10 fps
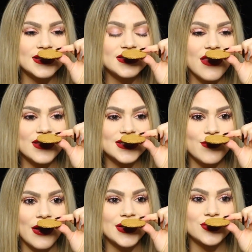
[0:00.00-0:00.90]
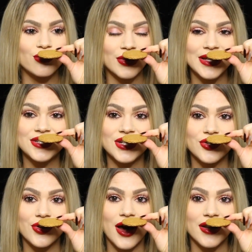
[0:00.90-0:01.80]
As I said, the smell is really
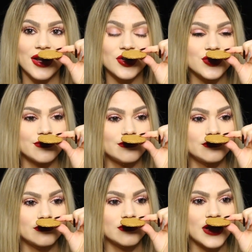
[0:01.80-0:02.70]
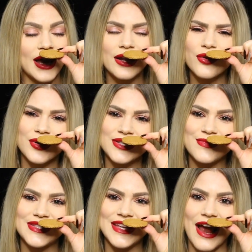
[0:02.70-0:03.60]
ginger nut-ish. Kind of
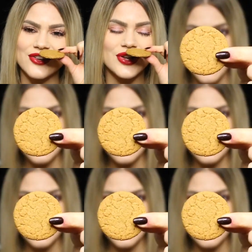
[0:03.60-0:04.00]
Christmassy, actually.